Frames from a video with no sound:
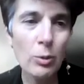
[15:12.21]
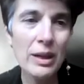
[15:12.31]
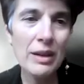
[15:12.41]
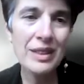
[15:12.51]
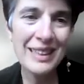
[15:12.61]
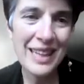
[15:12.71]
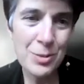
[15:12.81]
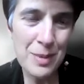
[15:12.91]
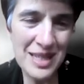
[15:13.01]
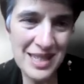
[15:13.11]
We have an
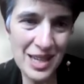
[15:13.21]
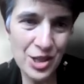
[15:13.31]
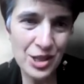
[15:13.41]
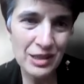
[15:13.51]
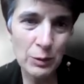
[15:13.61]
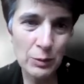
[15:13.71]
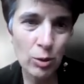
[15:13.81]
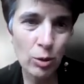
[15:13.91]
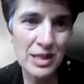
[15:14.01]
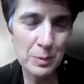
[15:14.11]
engagement session that we
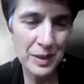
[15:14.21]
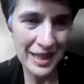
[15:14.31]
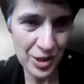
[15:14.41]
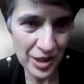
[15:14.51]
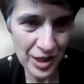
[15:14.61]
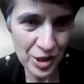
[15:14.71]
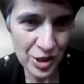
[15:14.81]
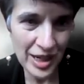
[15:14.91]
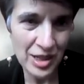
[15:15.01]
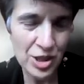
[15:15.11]
call Inspiration
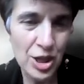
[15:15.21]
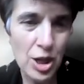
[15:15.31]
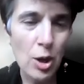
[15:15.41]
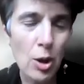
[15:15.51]
Exchange,